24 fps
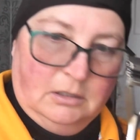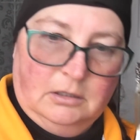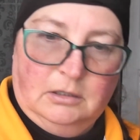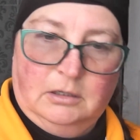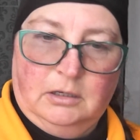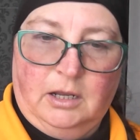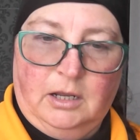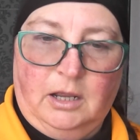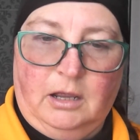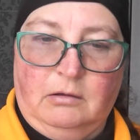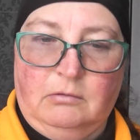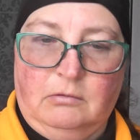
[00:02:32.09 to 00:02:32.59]

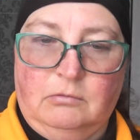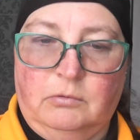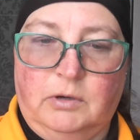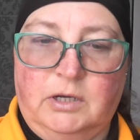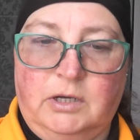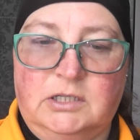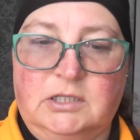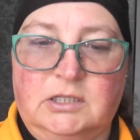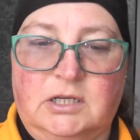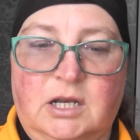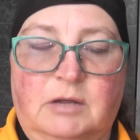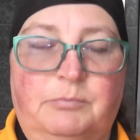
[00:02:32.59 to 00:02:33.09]
now
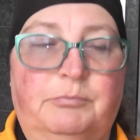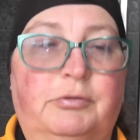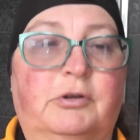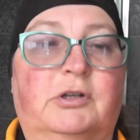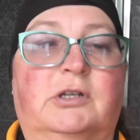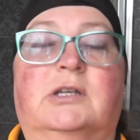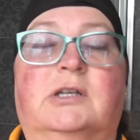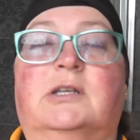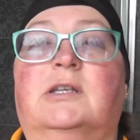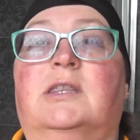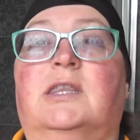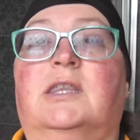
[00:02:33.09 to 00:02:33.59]
where did I
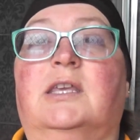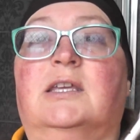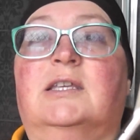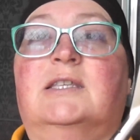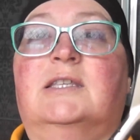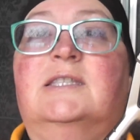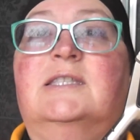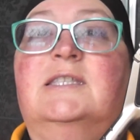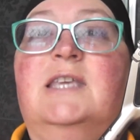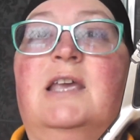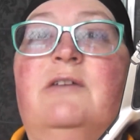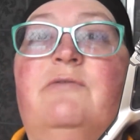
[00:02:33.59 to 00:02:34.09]
put it, the
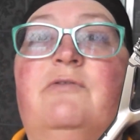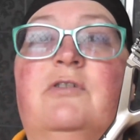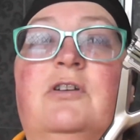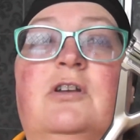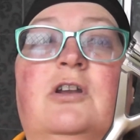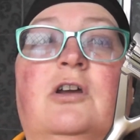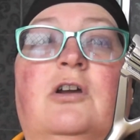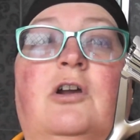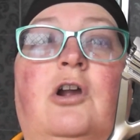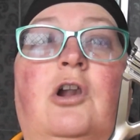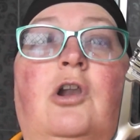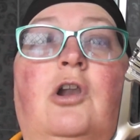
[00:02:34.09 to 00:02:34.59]
7
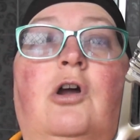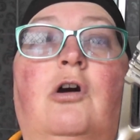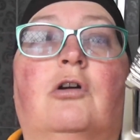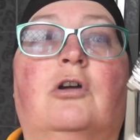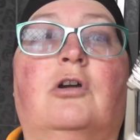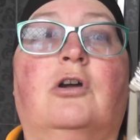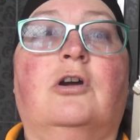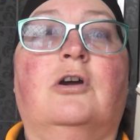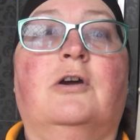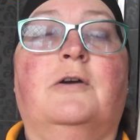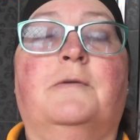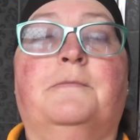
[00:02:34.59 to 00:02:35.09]

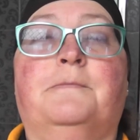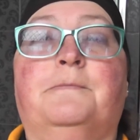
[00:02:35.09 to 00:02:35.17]
o'clock